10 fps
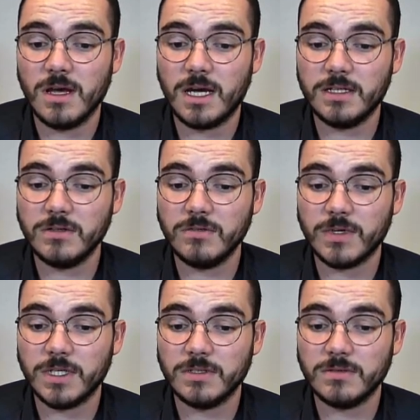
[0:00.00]
and on the
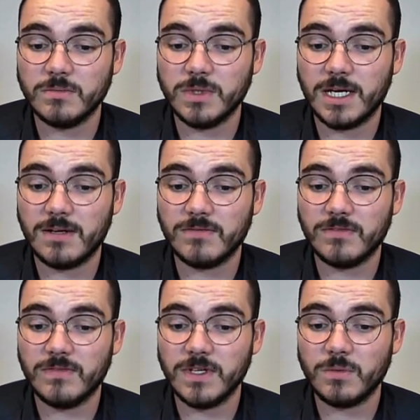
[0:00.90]
right, we have
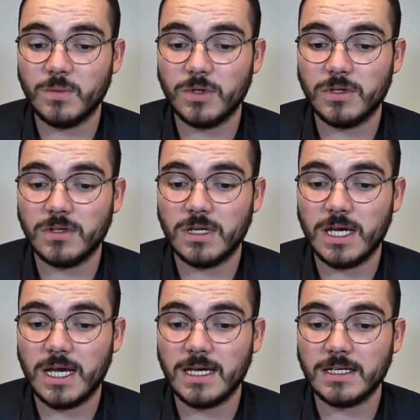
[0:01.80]
the FIC1
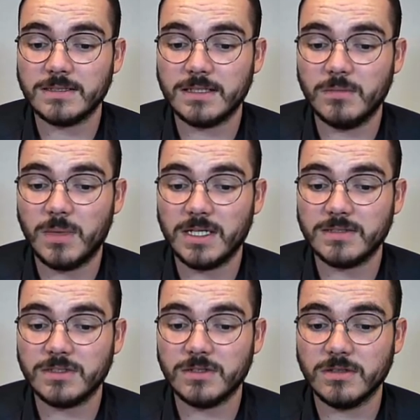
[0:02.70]
AXI
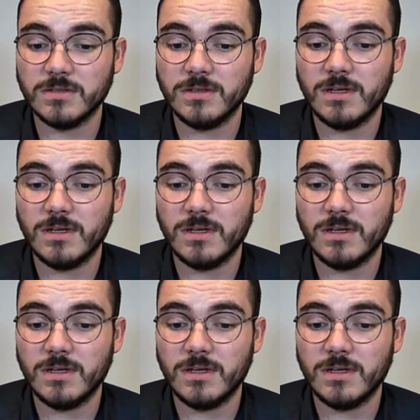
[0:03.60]
master